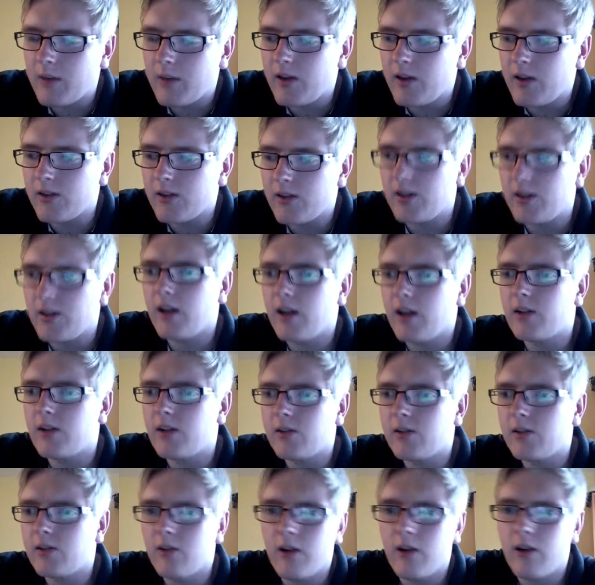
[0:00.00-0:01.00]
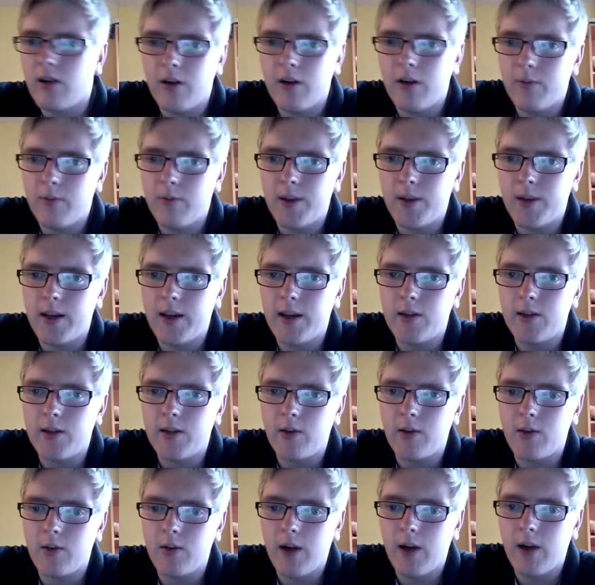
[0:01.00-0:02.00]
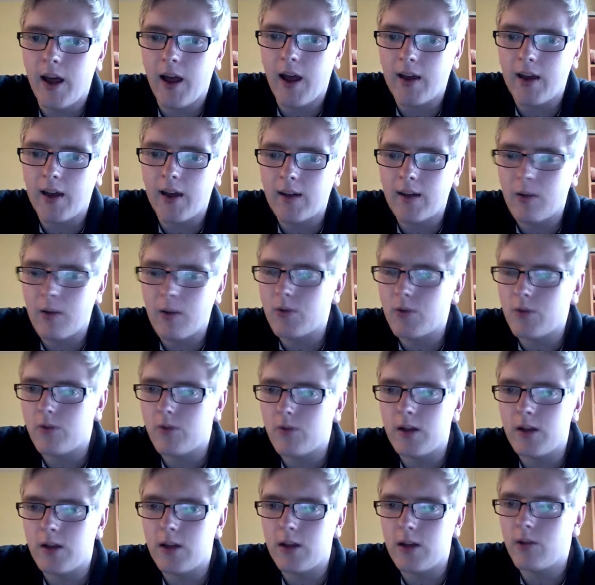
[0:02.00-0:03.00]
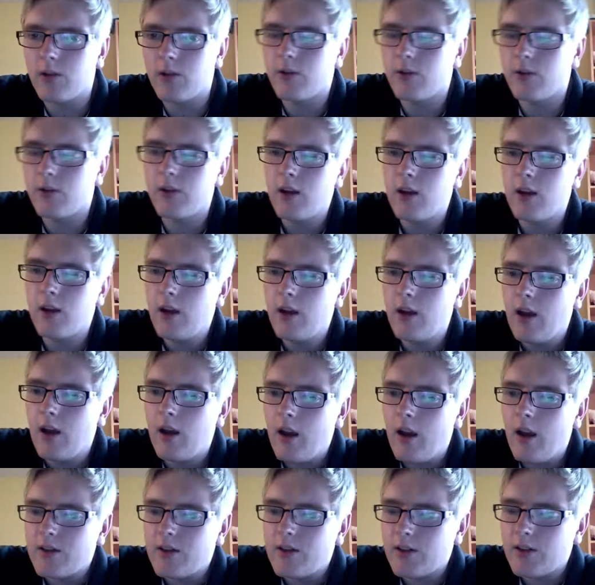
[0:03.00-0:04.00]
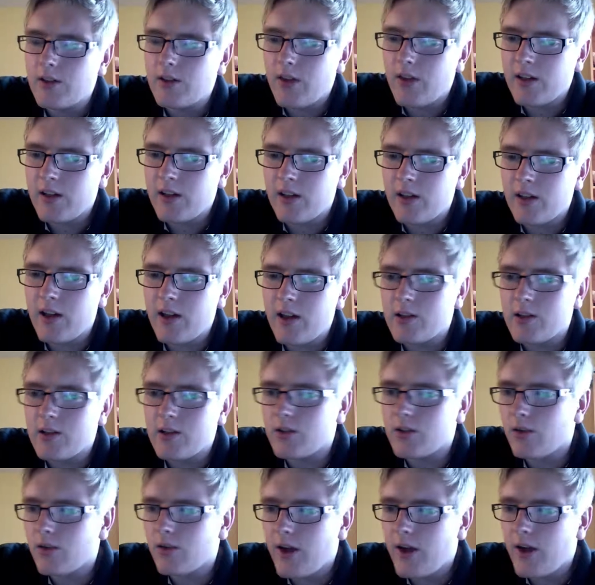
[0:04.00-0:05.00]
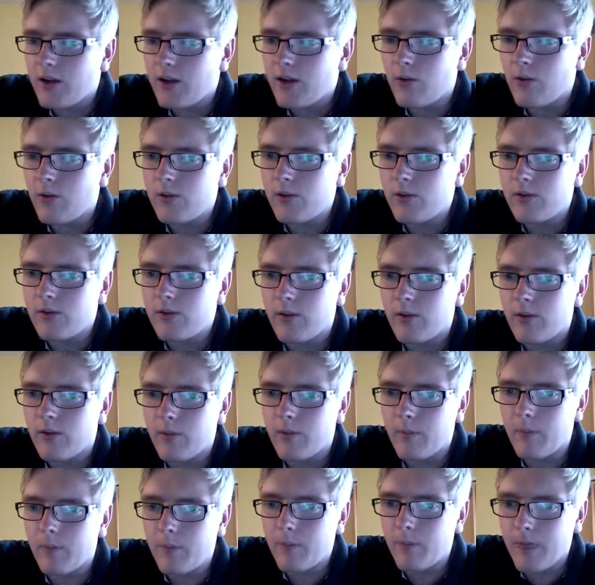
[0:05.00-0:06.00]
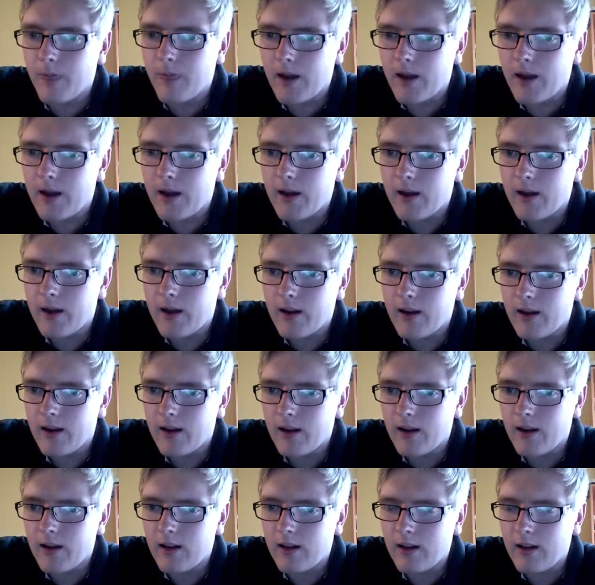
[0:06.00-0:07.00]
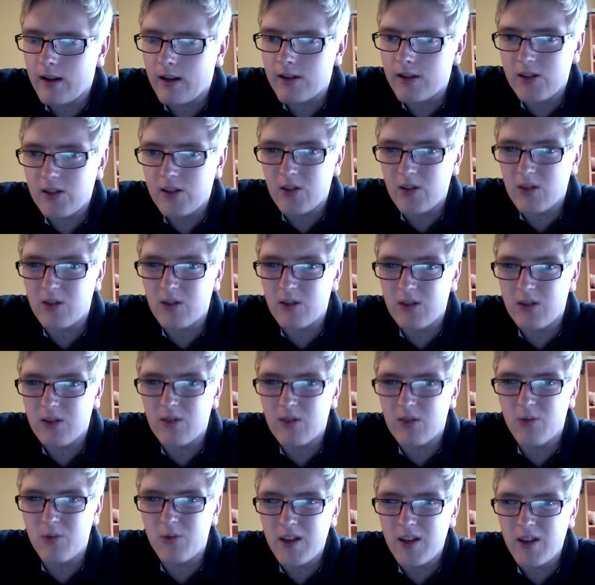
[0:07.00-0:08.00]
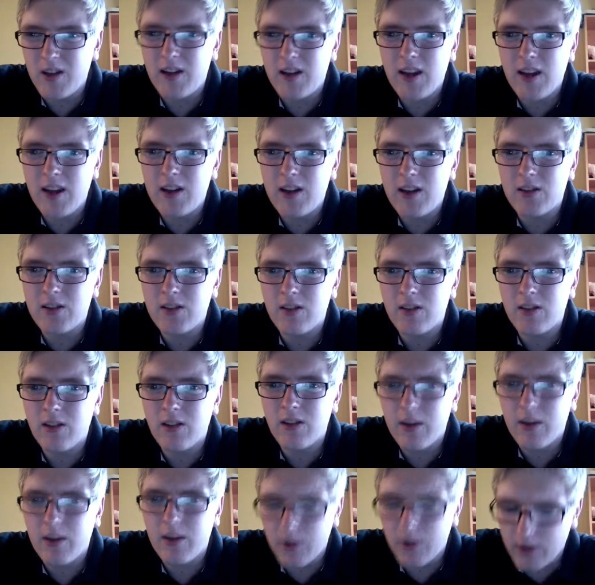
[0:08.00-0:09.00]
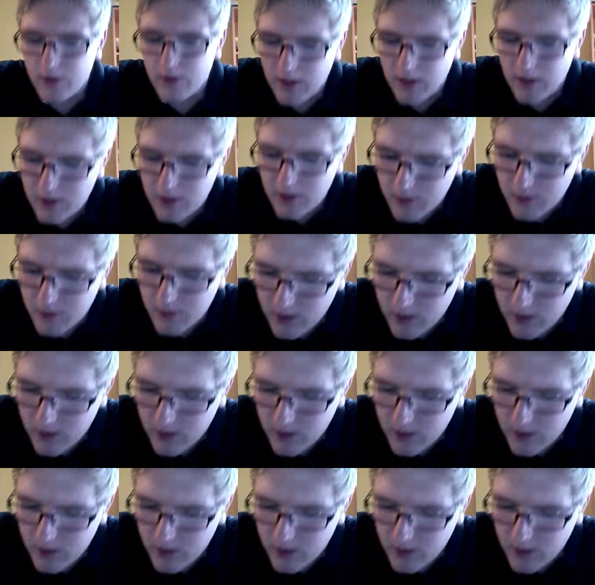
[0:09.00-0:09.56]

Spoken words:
dinosaur out of Play-Doh and it was really good. Just things like that, just direct quotes from them lets you really gauge their level of engagement.